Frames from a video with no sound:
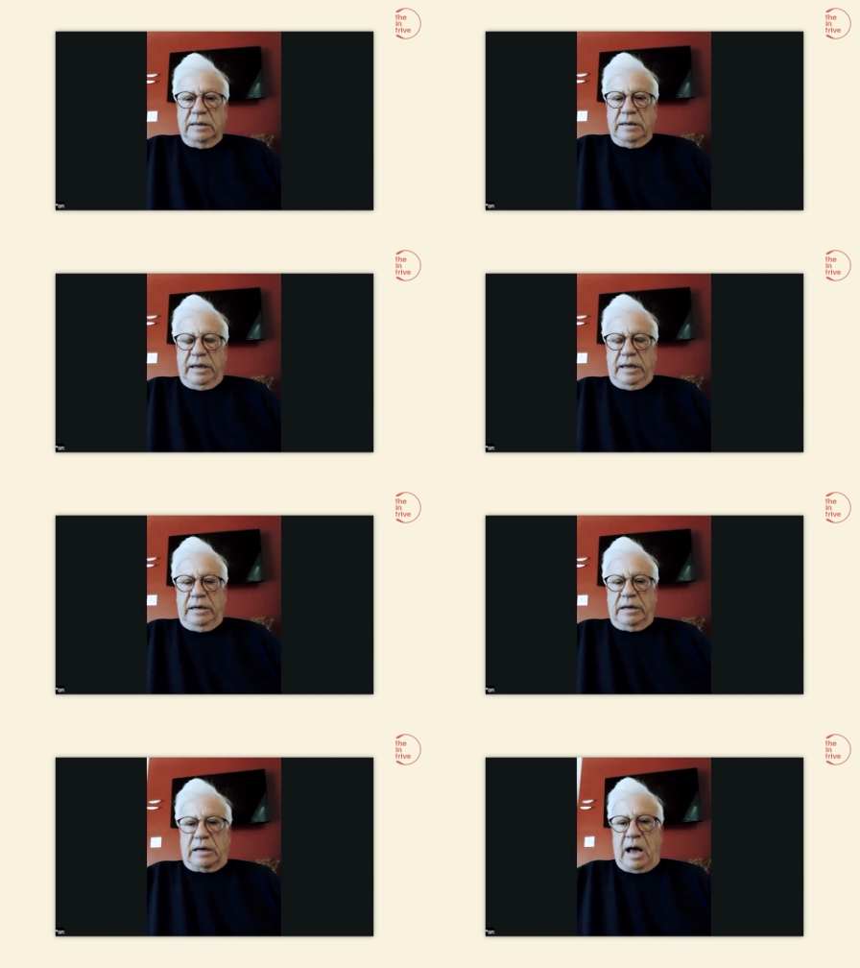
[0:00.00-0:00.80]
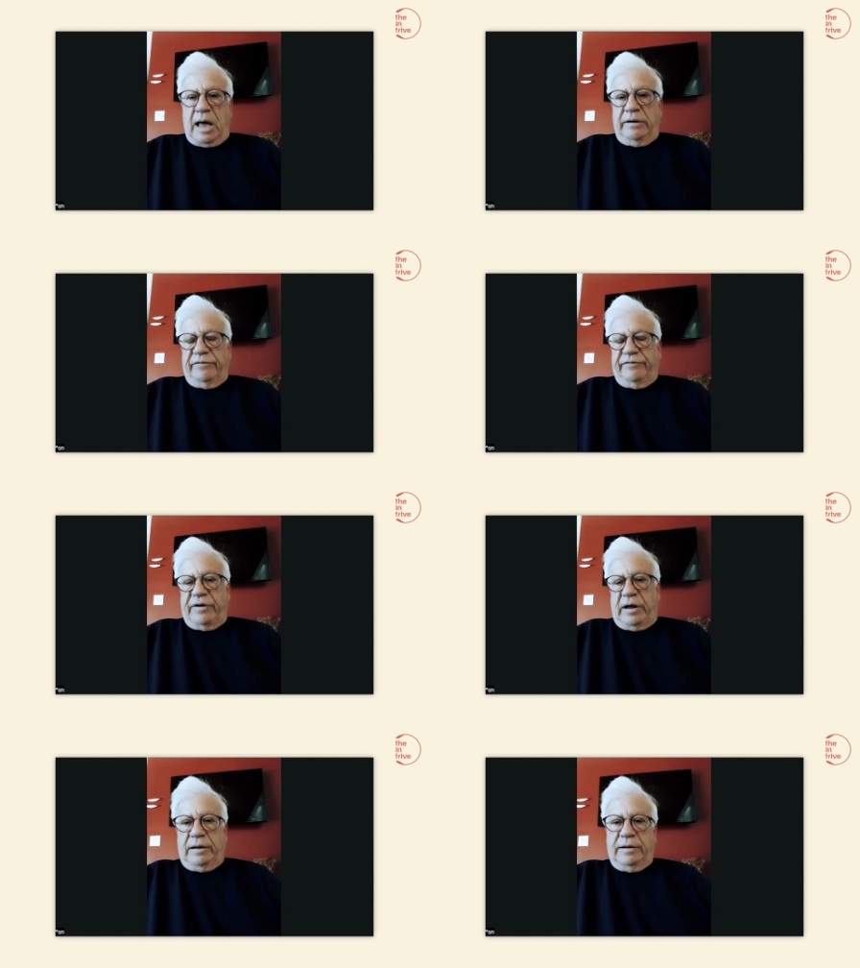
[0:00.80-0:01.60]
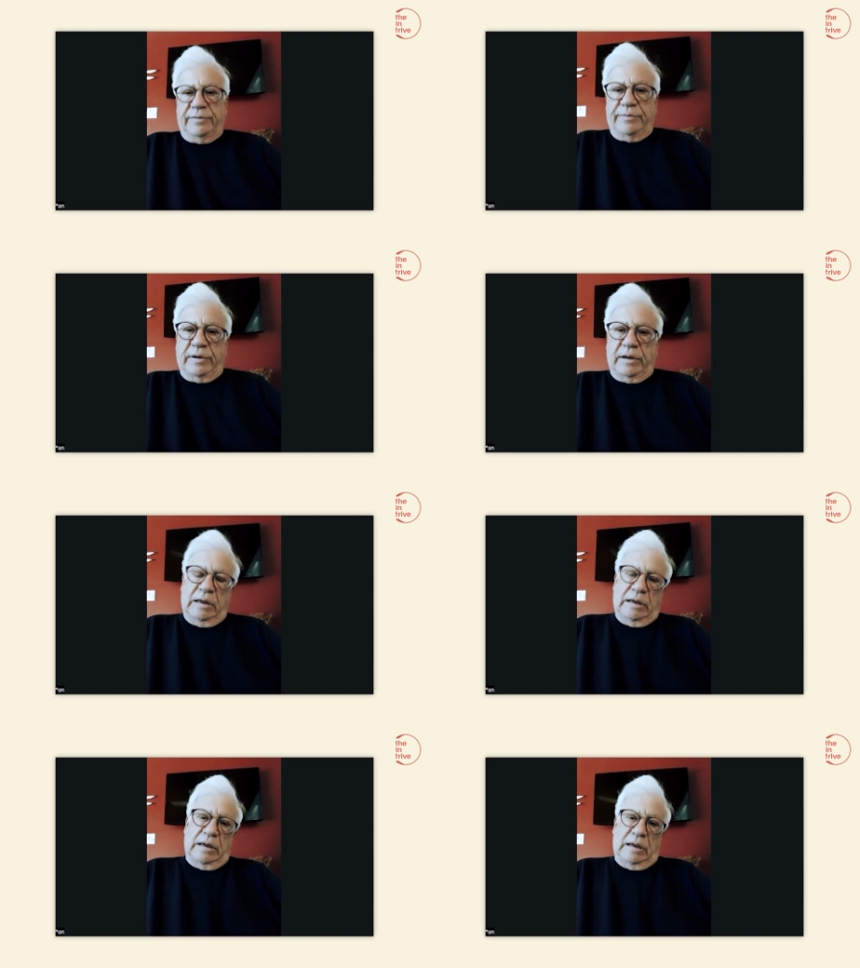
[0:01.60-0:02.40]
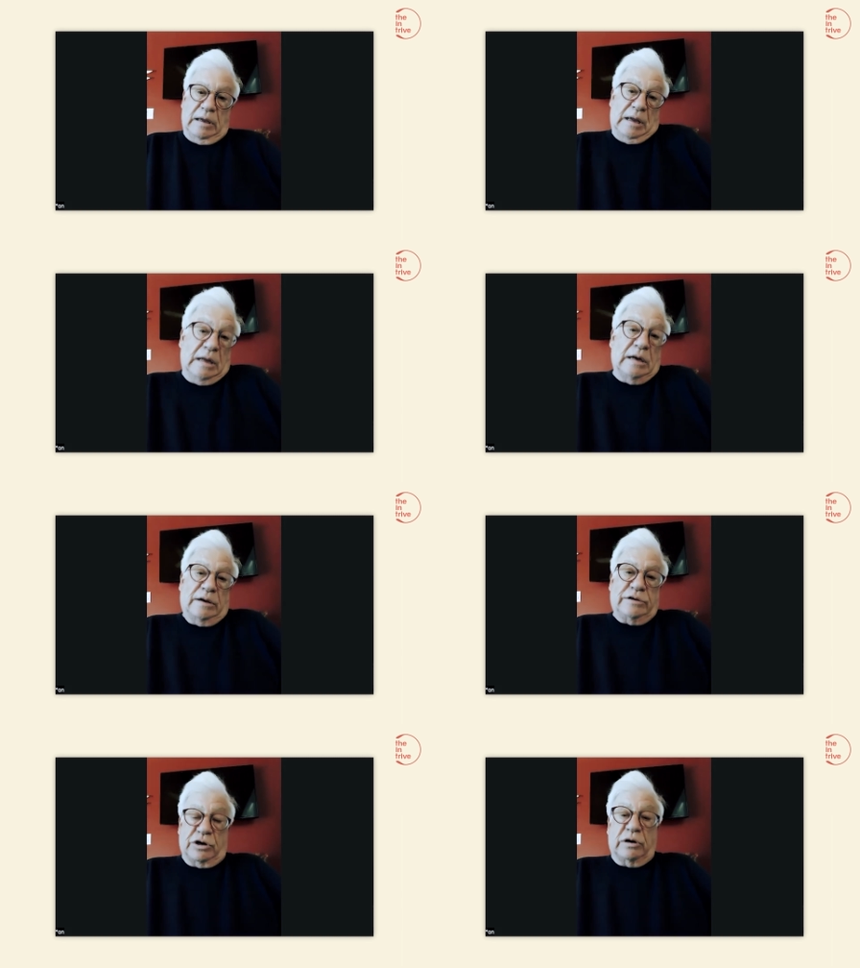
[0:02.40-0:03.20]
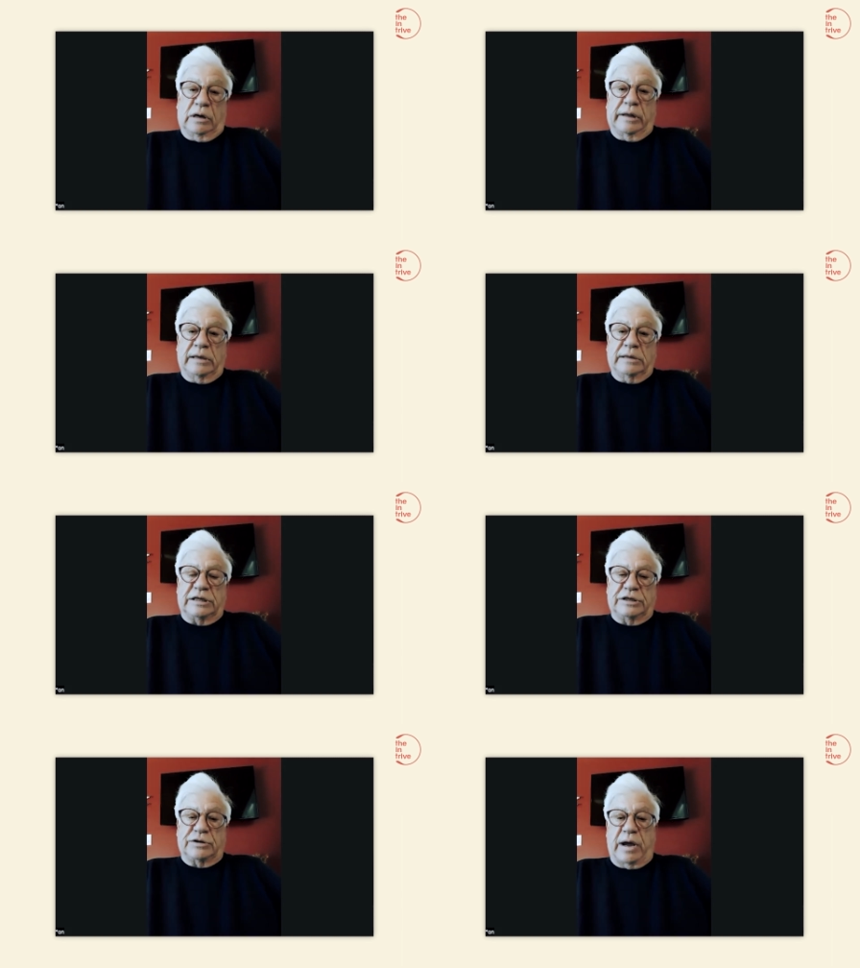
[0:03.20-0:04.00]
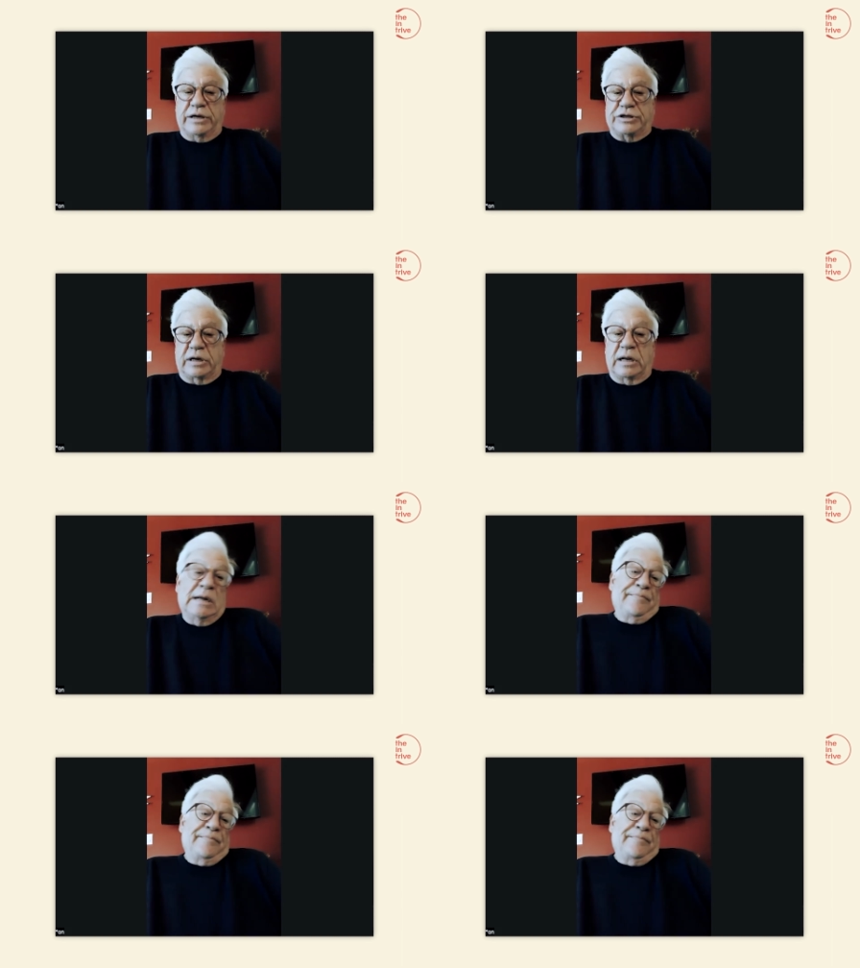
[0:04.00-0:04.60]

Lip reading: in a kind of in a journaling situation.